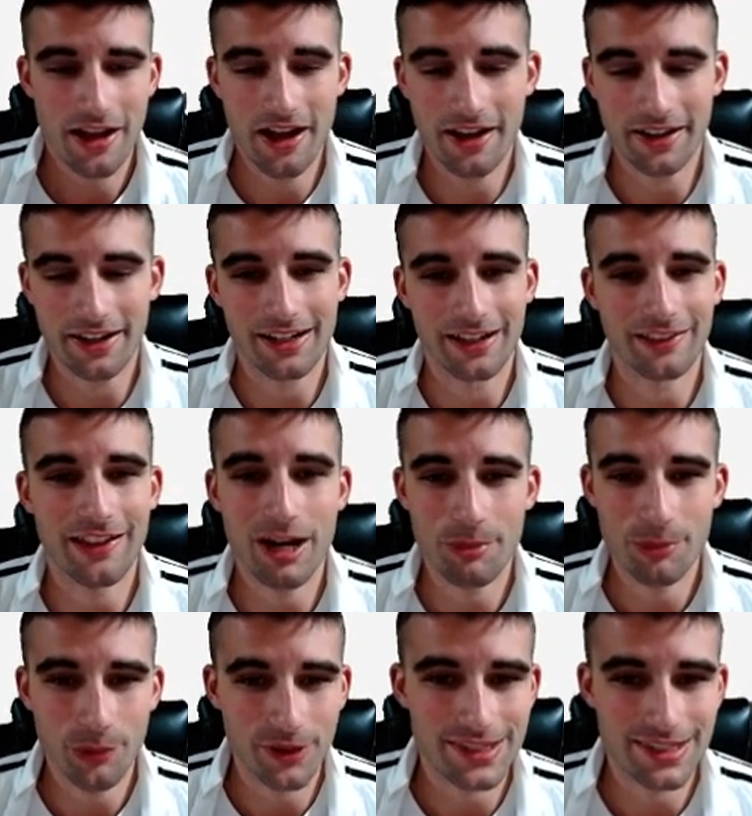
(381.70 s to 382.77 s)
getting a lot
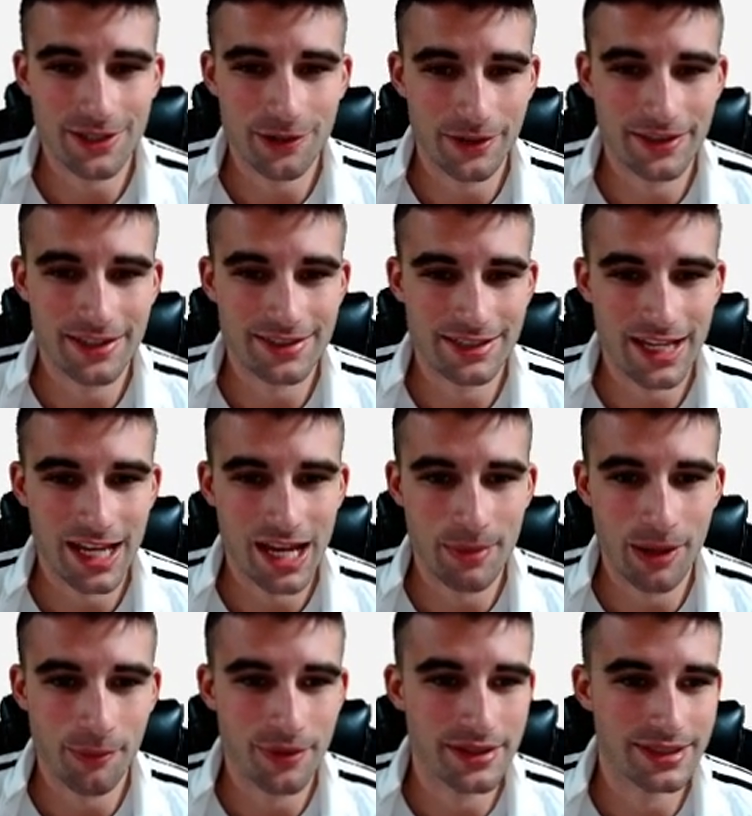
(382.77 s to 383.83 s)
of points scored in this game,
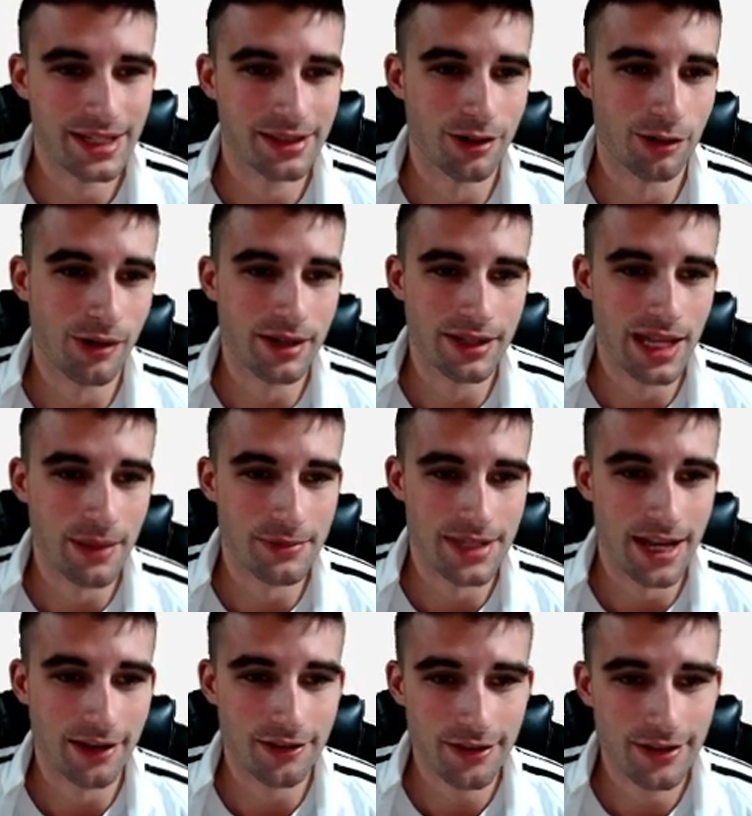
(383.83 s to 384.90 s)
and I wouldn't say their run game's
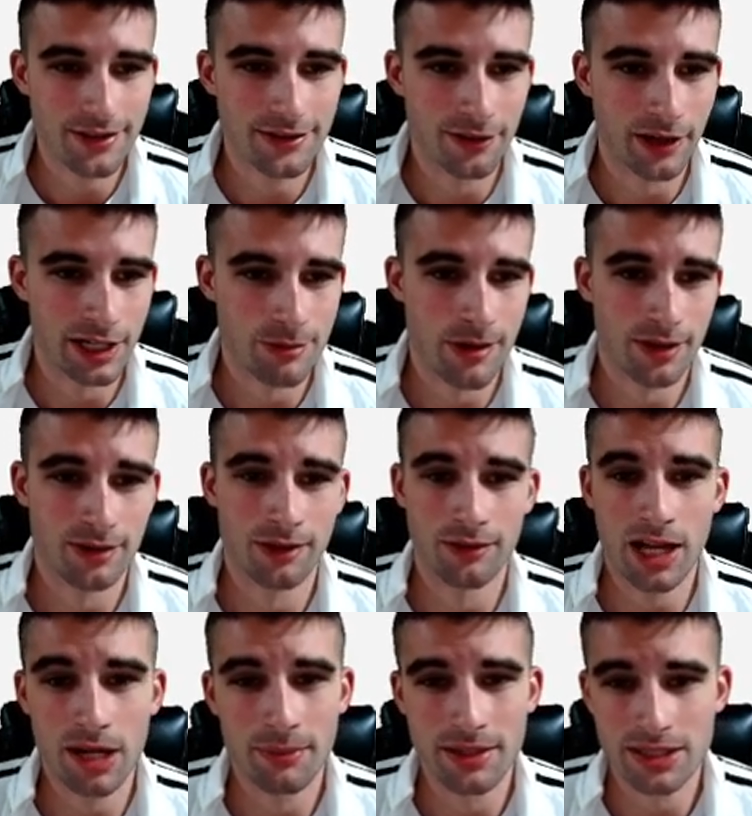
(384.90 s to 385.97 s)
that good, so I expect a
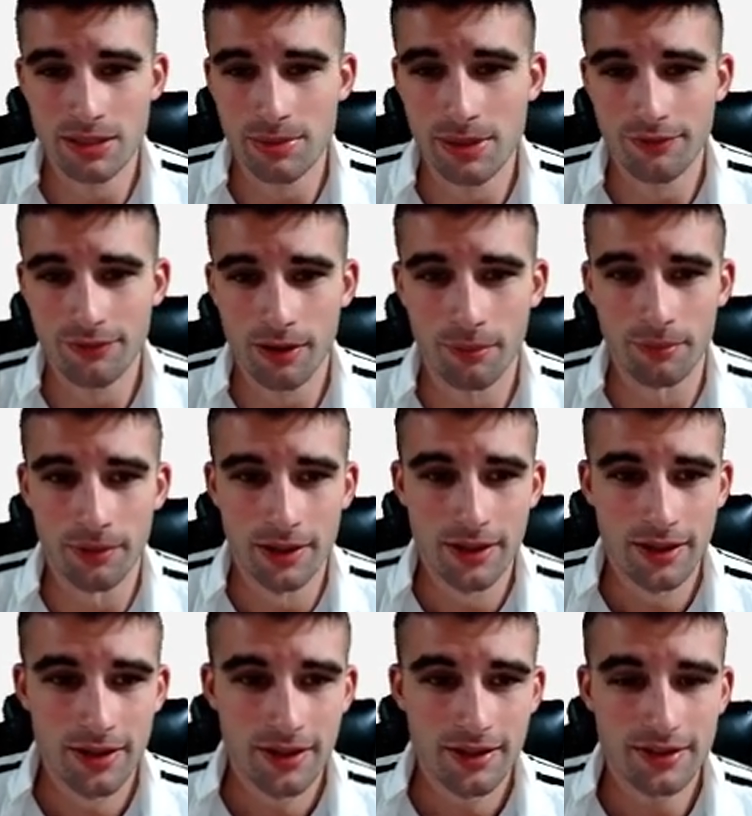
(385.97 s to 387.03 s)
lot of this to be from
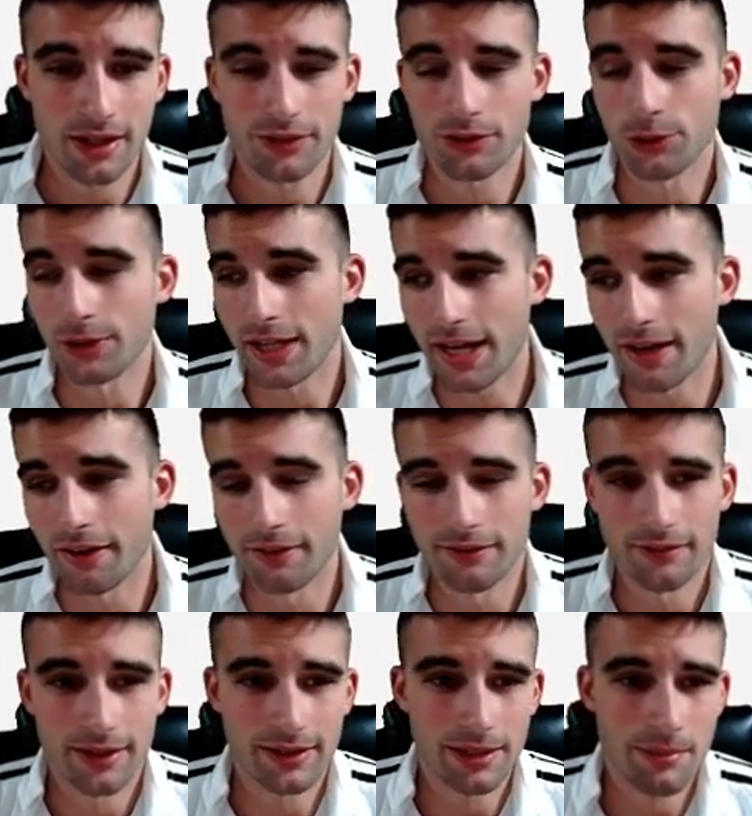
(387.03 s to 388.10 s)
done through the air. And
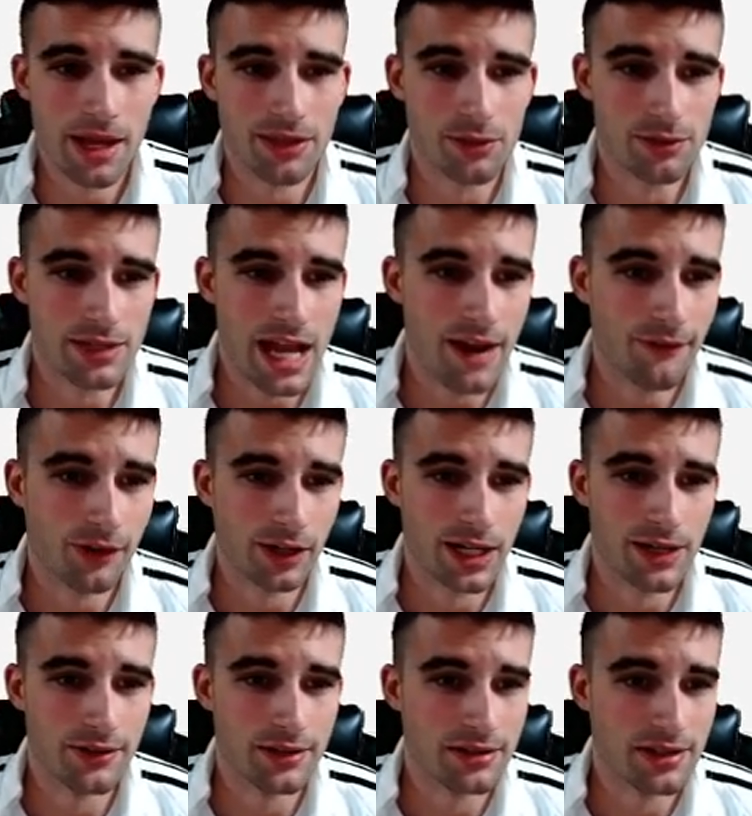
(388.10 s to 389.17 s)
I think Matthew Stafford could
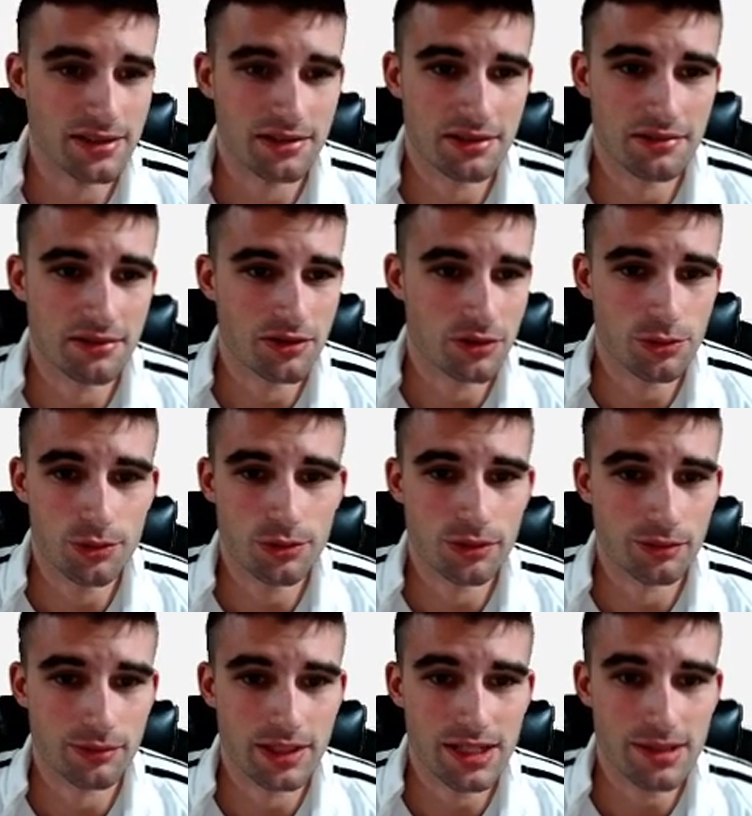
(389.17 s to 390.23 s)
have a decent
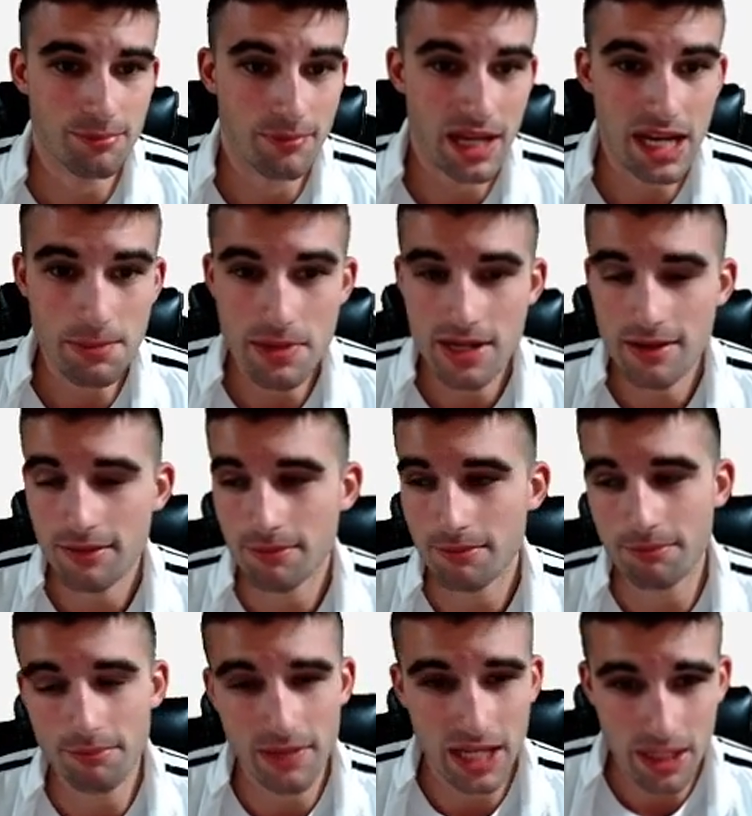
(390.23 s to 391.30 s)
2-3,
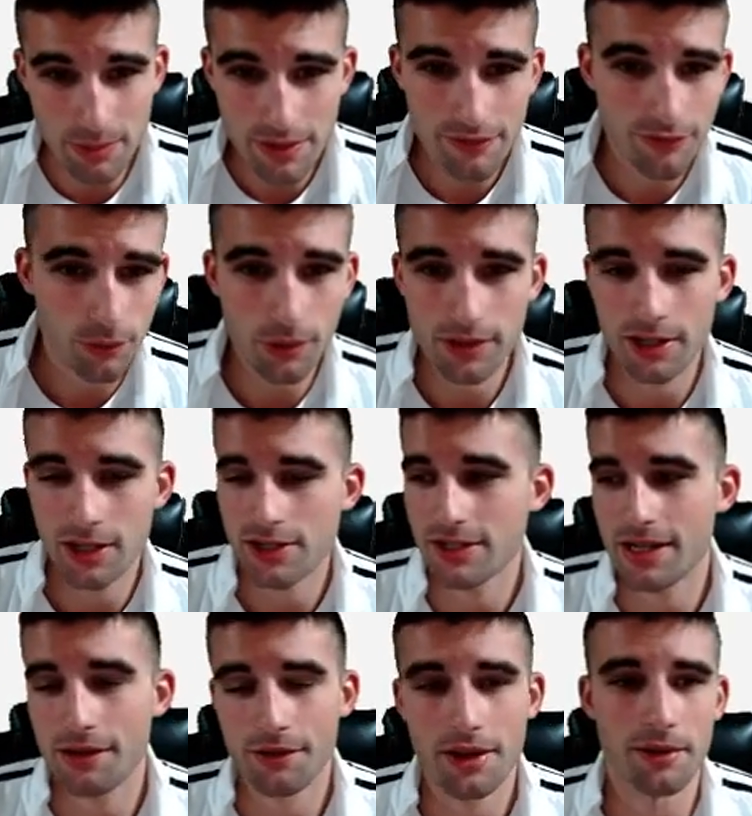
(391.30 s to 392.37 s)
maybe 4
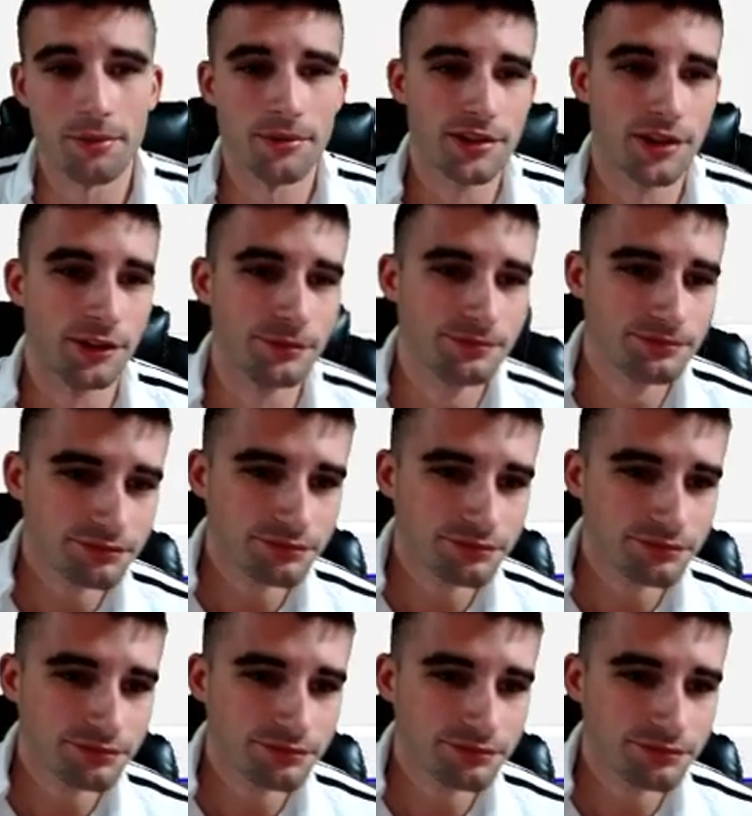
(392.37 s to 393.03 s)
touchdown game. So